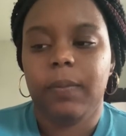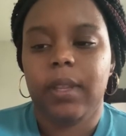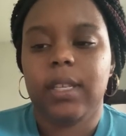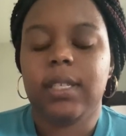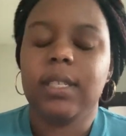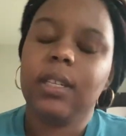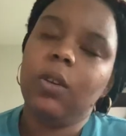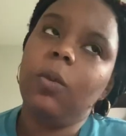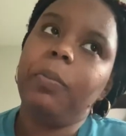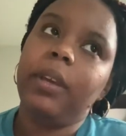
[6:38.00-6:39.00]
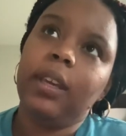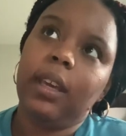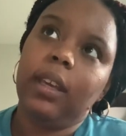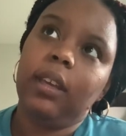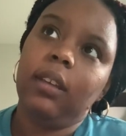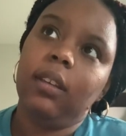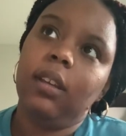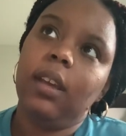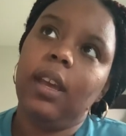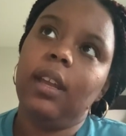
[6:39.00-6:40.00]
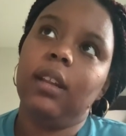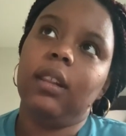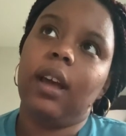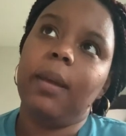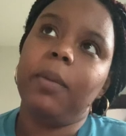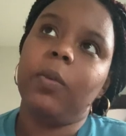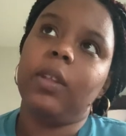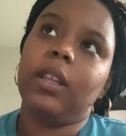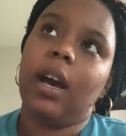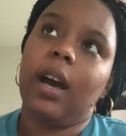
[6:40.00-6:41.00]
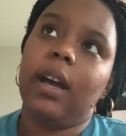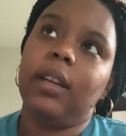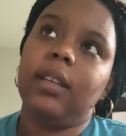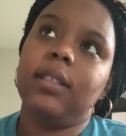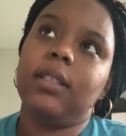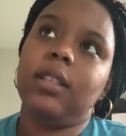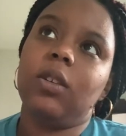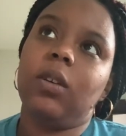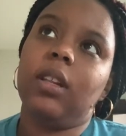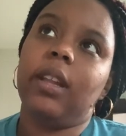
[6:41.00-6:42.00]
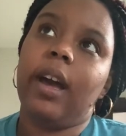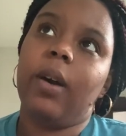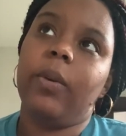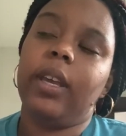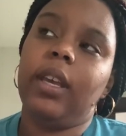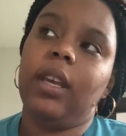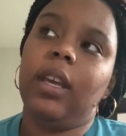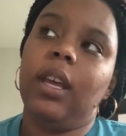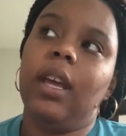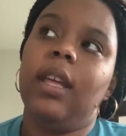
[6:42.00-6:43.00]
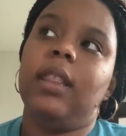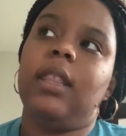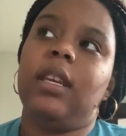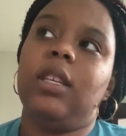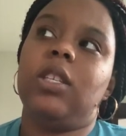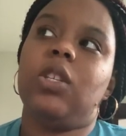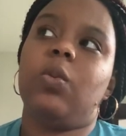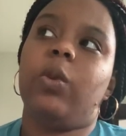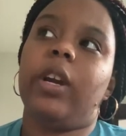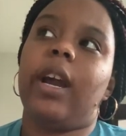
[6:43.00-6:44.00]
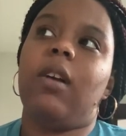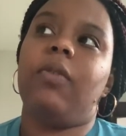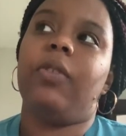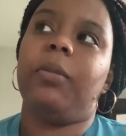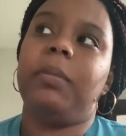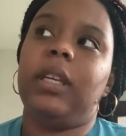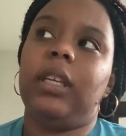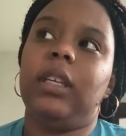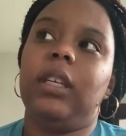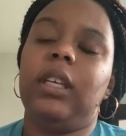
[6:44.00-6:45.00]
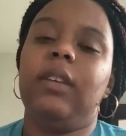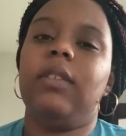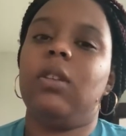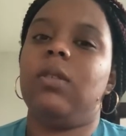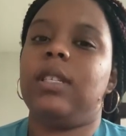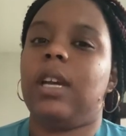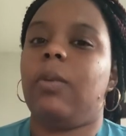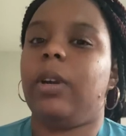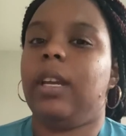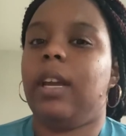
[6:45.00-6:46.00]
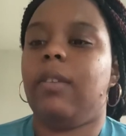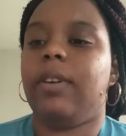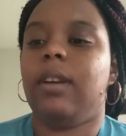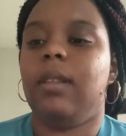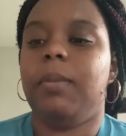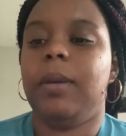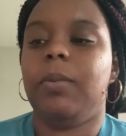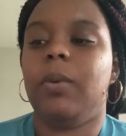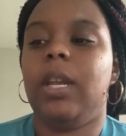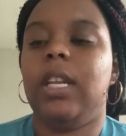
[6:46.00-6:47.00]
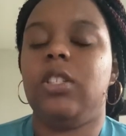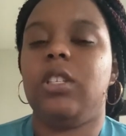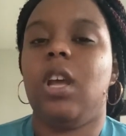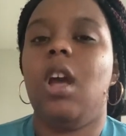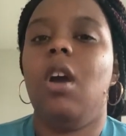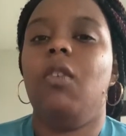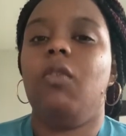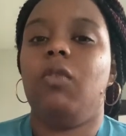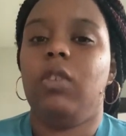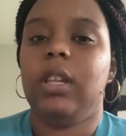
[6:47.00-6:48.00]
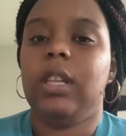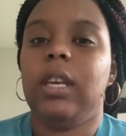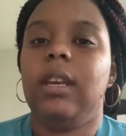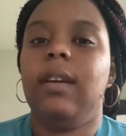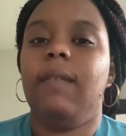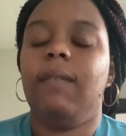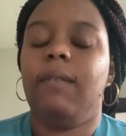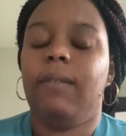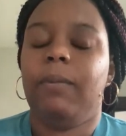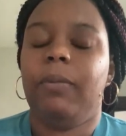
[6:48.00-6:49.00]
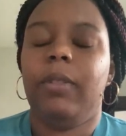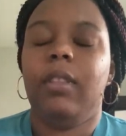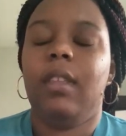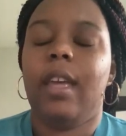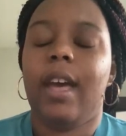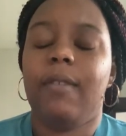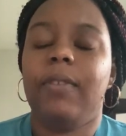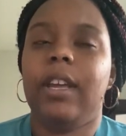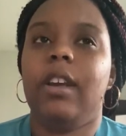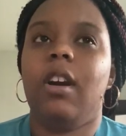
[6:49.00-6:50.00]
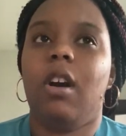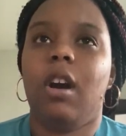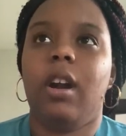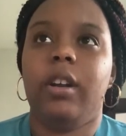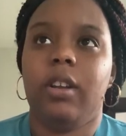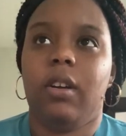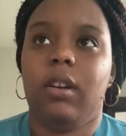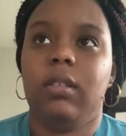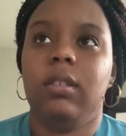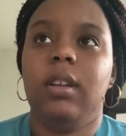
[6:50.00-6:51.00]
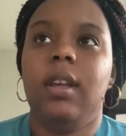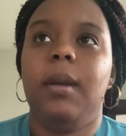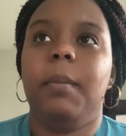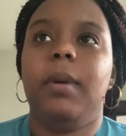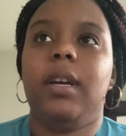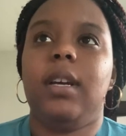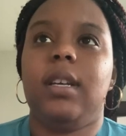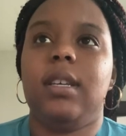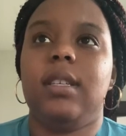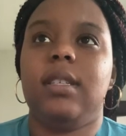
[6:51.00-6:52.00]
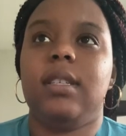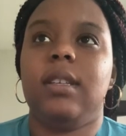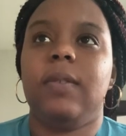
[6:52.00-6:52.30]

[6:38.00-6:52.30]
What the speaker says: still being in alignment with God and still allowing things to work out for me, even though it's not working out for other people. And it's really effing hard, y'all, because